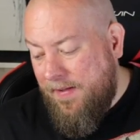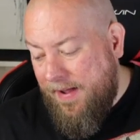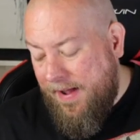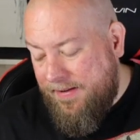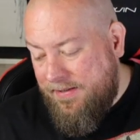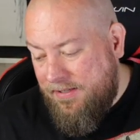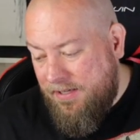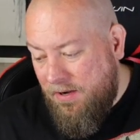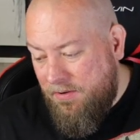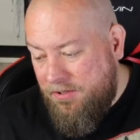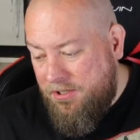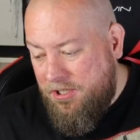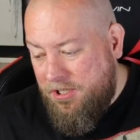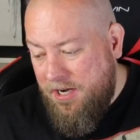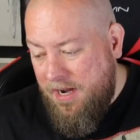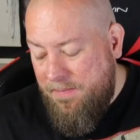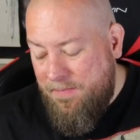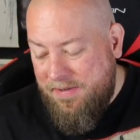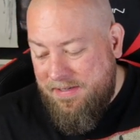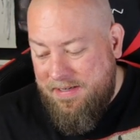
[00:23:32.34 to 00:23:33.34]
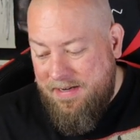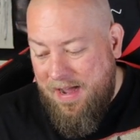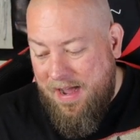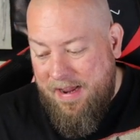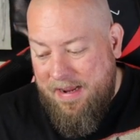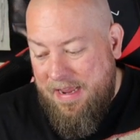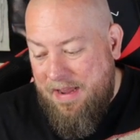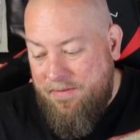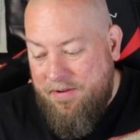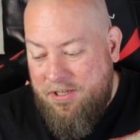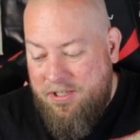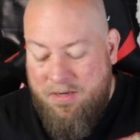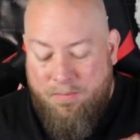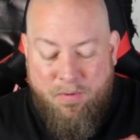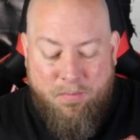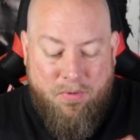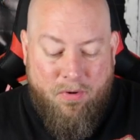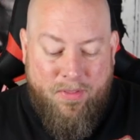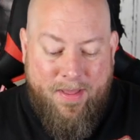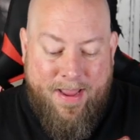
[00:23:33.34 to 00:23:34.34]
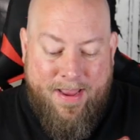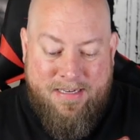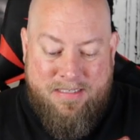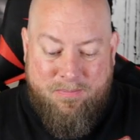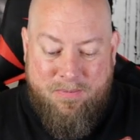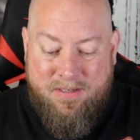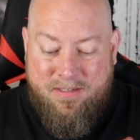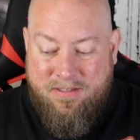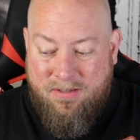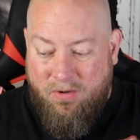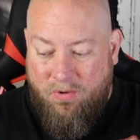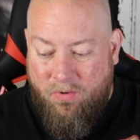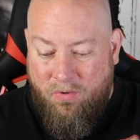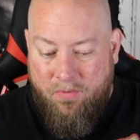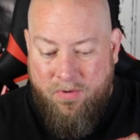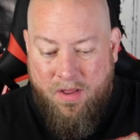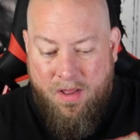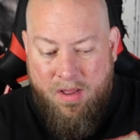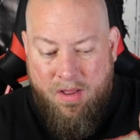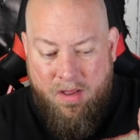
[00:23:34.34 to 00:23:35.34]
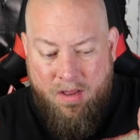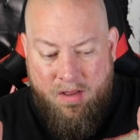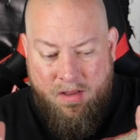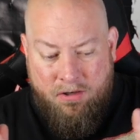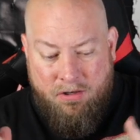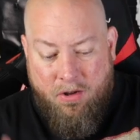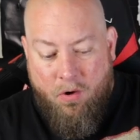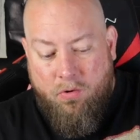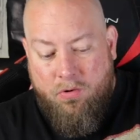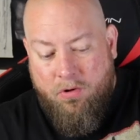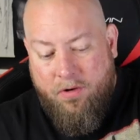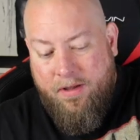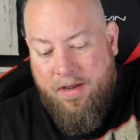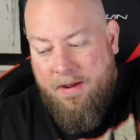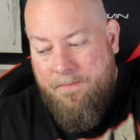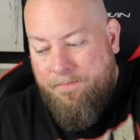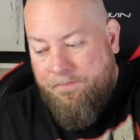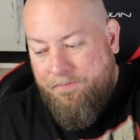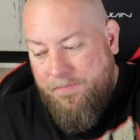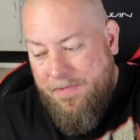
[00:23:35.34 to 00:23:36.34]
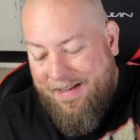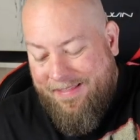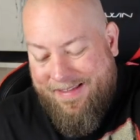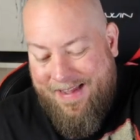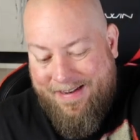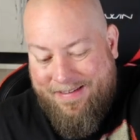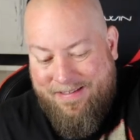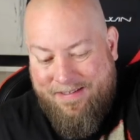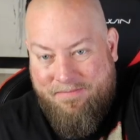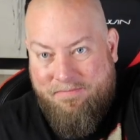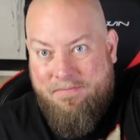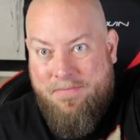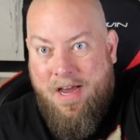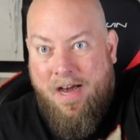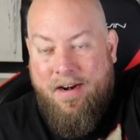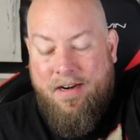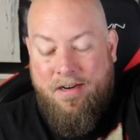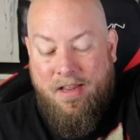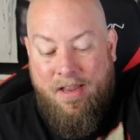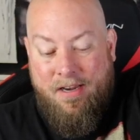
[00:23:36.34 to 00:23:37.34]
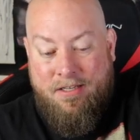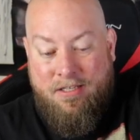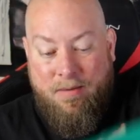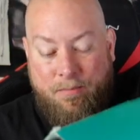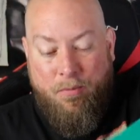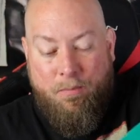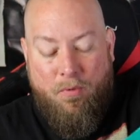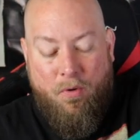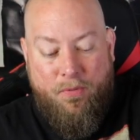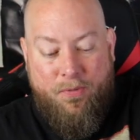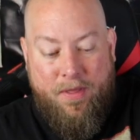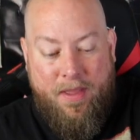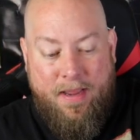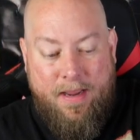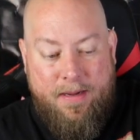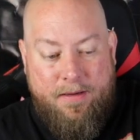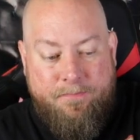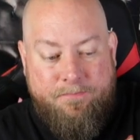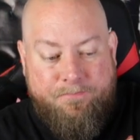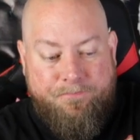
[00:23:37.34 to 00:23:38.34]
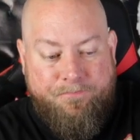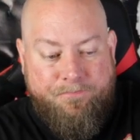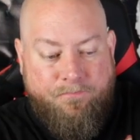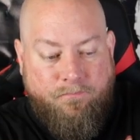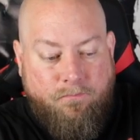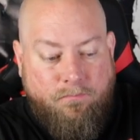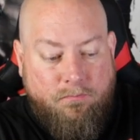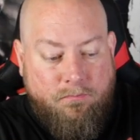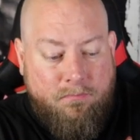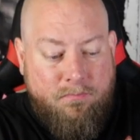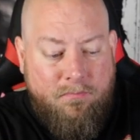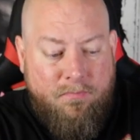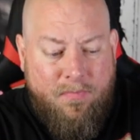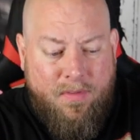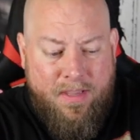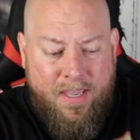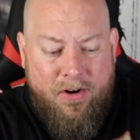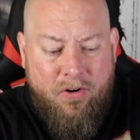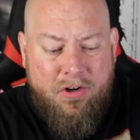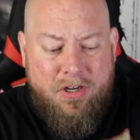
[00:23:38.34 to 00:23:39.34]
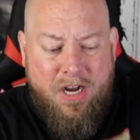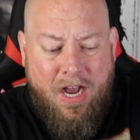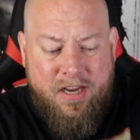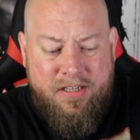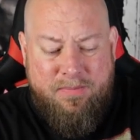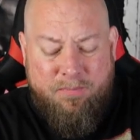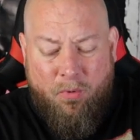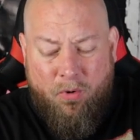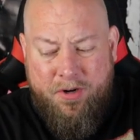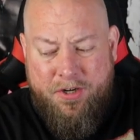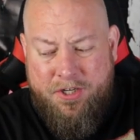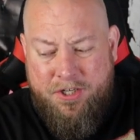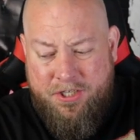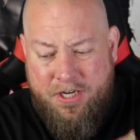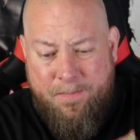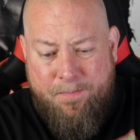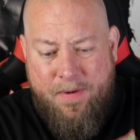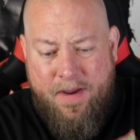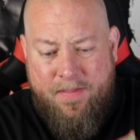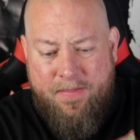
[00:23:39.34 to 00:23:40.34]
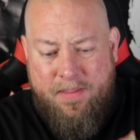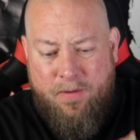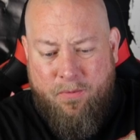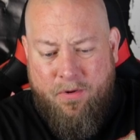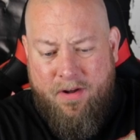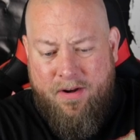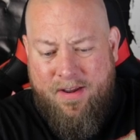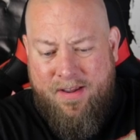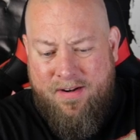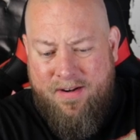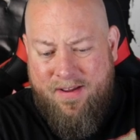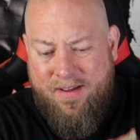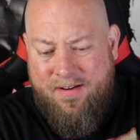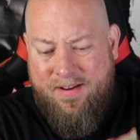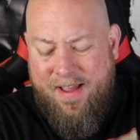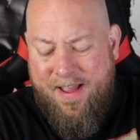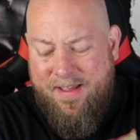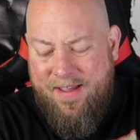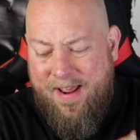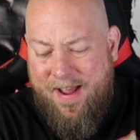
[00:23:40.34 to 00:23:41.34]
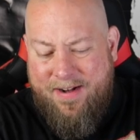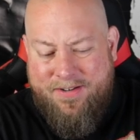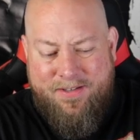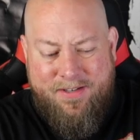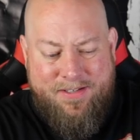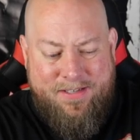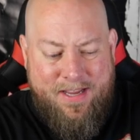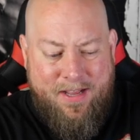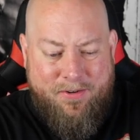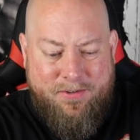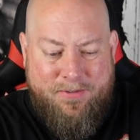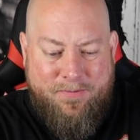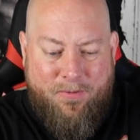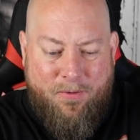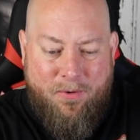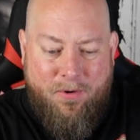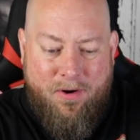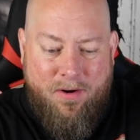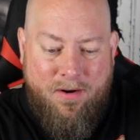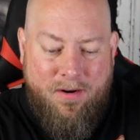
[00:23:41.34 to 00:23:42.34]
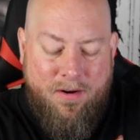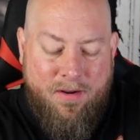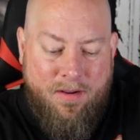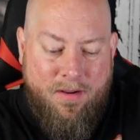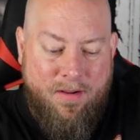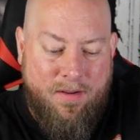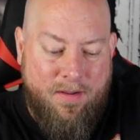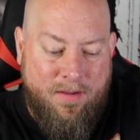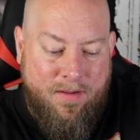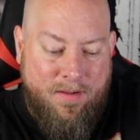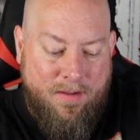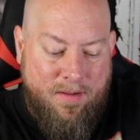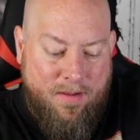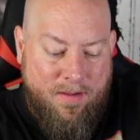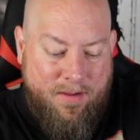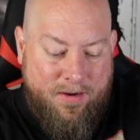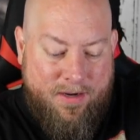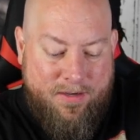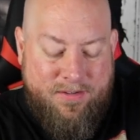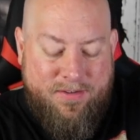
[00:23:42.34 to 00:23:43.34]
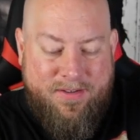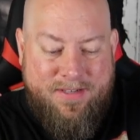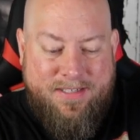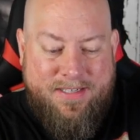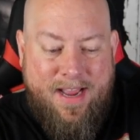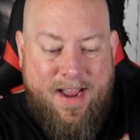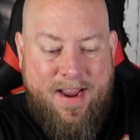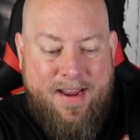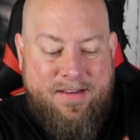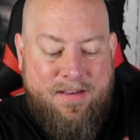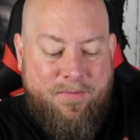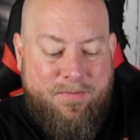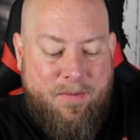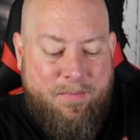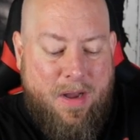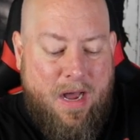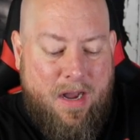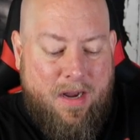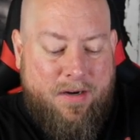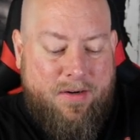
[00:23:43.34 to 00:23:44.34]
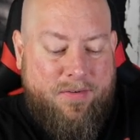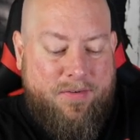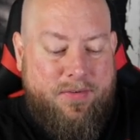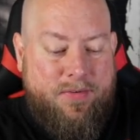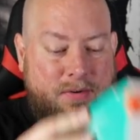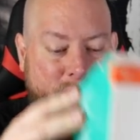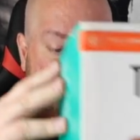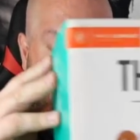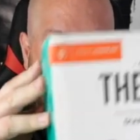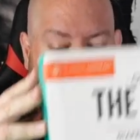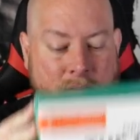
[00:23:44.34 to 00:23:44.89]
It's so cheap, it's not even shippable. It has to be sold locally. Like, that's not a shippable thing. It'll cost more to ship it than what it actually sells for because of the size of the box.